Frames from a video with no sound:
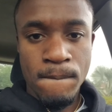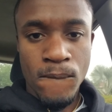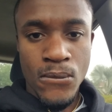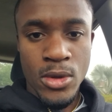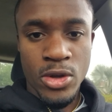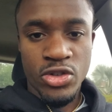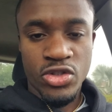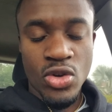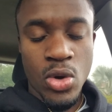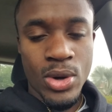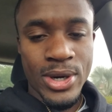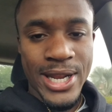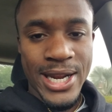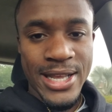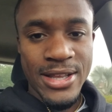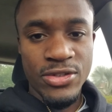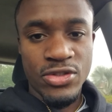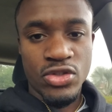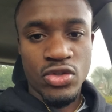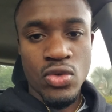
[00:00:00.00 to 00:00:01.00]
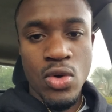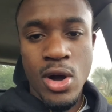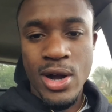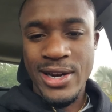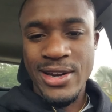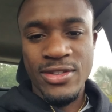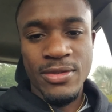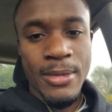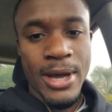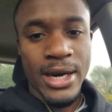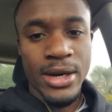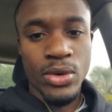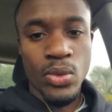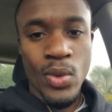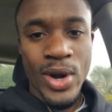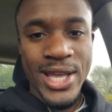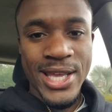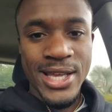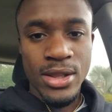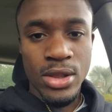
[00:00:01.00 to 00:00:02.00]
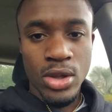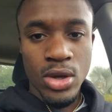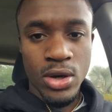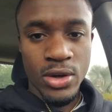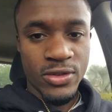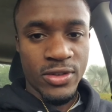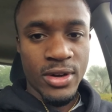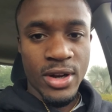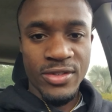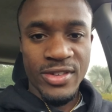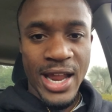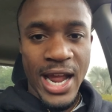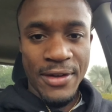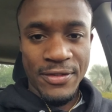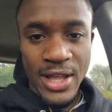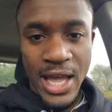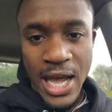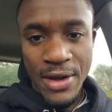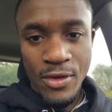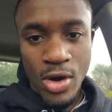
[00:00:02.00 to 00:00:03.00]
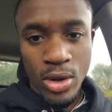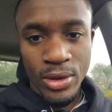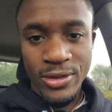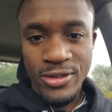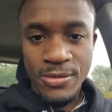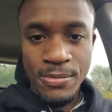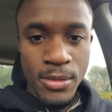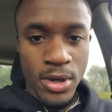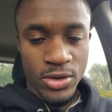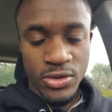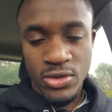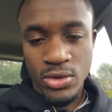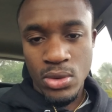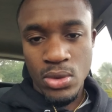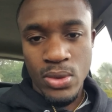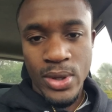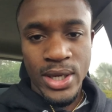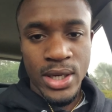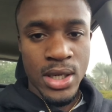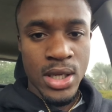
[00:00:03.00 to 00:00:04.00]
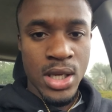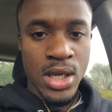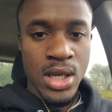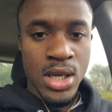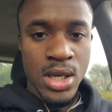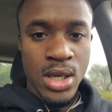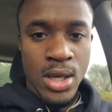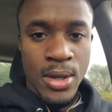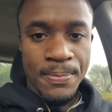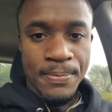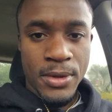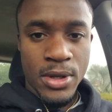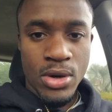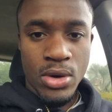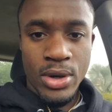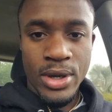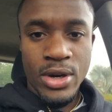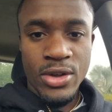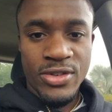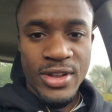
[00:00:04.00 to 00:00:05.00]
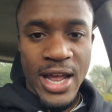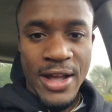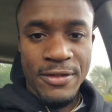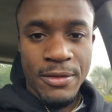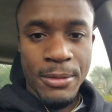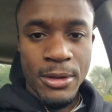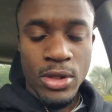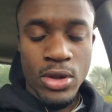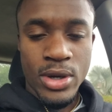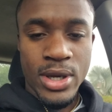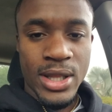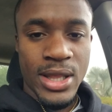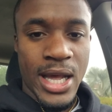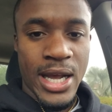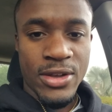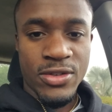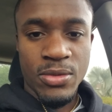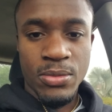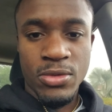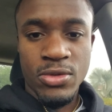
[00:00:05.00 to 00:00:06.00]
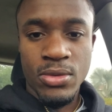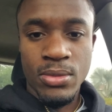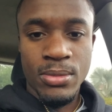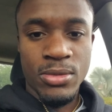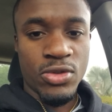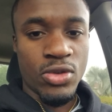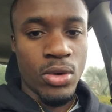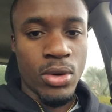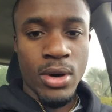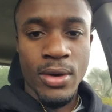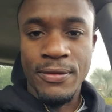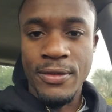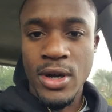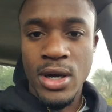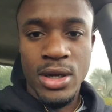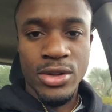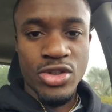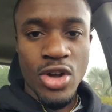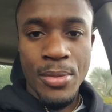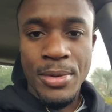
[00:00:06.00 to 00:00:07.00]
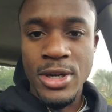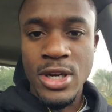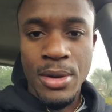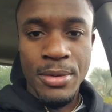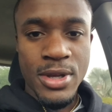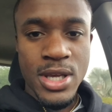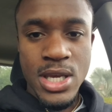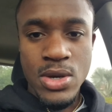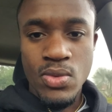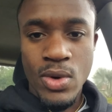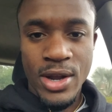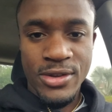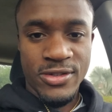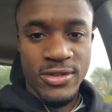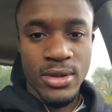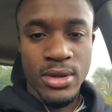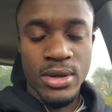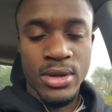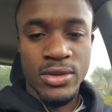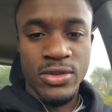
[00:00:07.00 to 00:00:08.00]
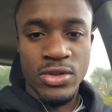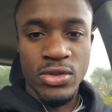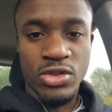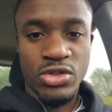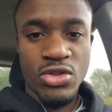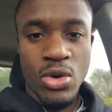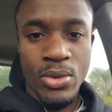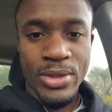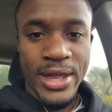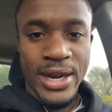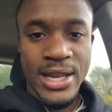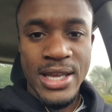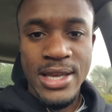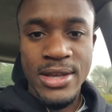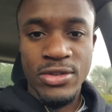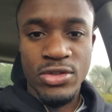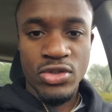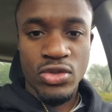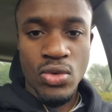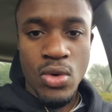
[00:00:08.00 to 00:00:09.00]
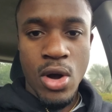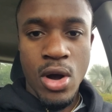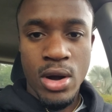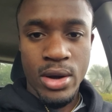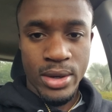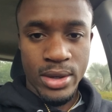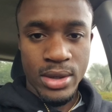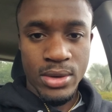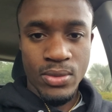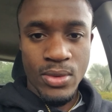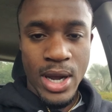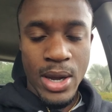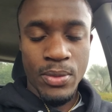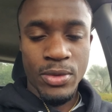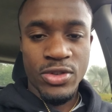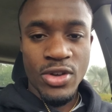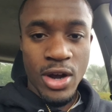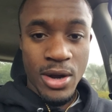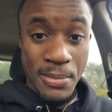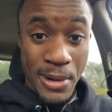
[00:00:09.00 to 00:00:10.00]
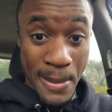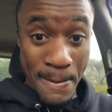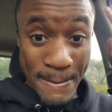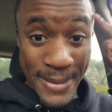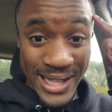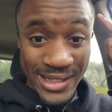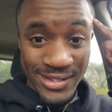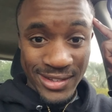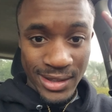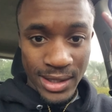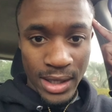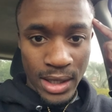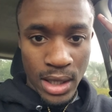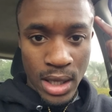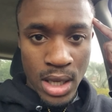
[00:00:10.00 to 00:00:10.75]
showing that he's strong. It doesn't matter the way he looks. He doesn't have to have all this muscle, and he doesn't have to be looking like some sort of WWE wrestler to show that he is strong, right? We're talking about mentally